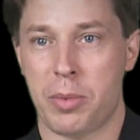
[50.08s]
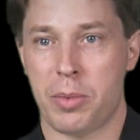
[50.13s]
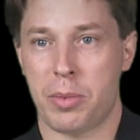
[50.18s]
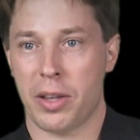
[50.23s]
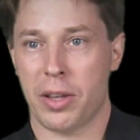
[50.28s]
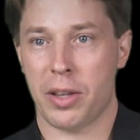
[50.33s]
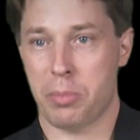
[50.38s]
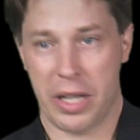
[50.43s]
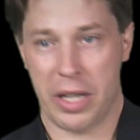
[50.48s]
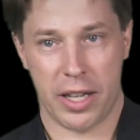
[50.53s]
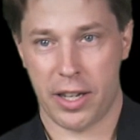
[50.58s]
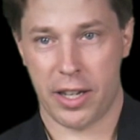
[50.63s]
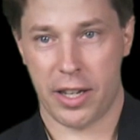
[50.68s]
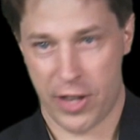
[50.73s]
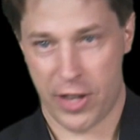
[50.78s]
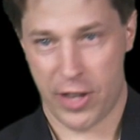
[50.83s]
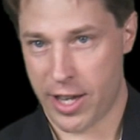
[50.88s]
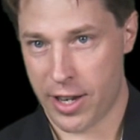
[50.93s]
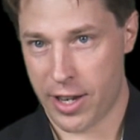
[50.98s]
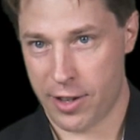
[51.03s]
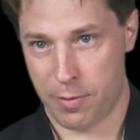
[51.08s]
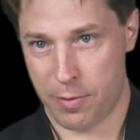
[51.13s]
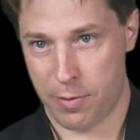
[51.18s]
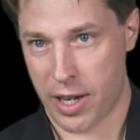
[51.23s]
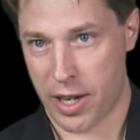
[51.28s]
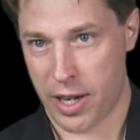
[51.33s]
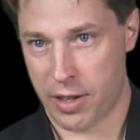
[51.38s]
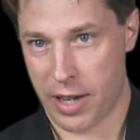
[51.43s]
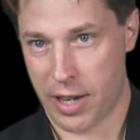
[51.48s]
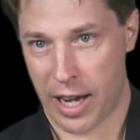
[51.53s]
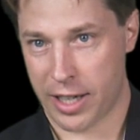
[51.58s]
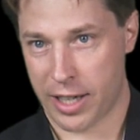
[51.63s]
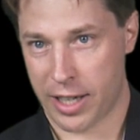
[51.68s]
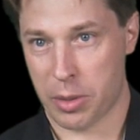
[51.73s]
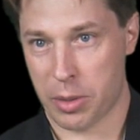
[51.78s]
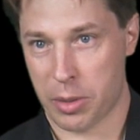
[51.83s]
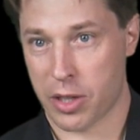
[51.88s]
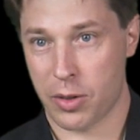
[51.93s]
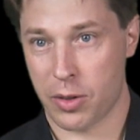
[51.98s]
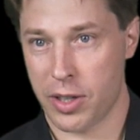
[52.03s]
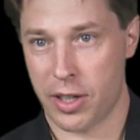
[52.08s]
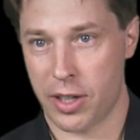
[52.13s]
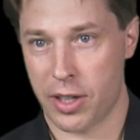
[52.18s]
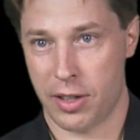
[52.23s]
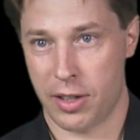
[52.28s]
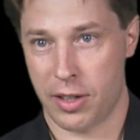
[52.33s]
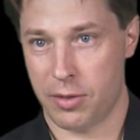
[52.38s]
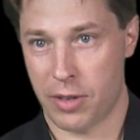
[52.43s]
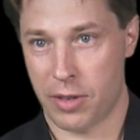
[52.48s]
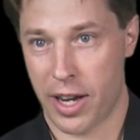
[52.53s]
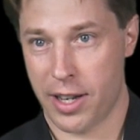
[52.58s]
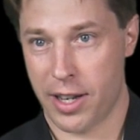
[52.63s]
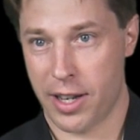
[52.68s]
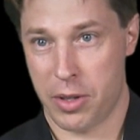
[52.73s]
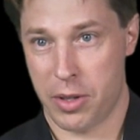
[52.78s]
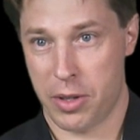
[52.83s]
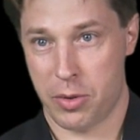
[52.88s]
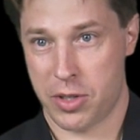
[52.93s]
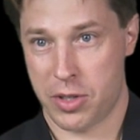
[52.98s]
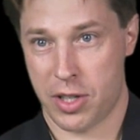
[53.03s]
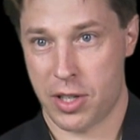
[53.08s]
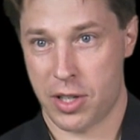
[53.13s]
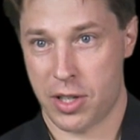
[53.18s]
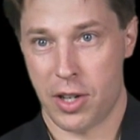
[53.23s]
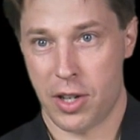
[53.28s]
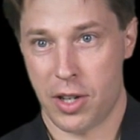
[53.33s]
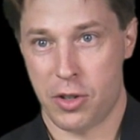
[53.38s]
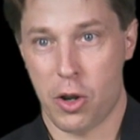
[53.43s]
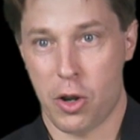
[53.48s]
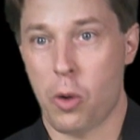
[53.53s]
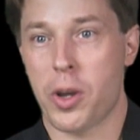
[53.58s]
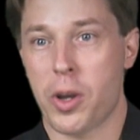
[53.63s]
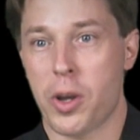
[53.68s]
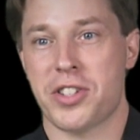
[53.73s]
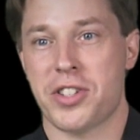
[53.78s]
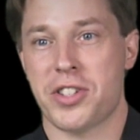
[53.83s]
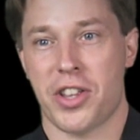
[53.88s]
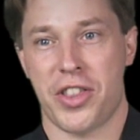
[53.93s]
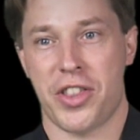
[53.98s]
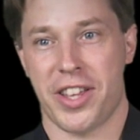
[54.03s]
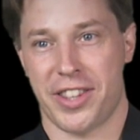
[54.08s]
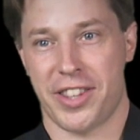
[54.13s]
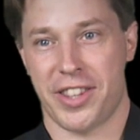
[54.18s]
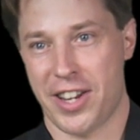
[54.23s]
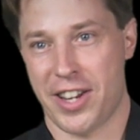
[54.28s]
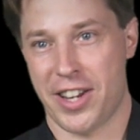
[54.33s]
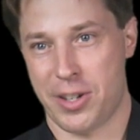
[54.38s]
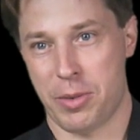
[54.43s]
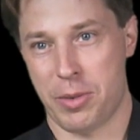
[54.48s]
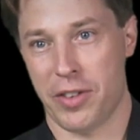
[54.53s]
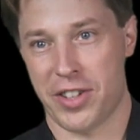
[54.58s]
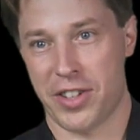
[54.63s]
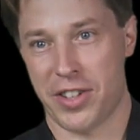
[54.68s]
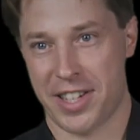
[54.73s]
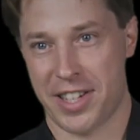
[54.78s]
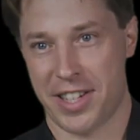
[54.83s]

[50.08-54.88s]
could have been the beginning of the end of my academic career, right? I mean, there was just no reason to think that I should be able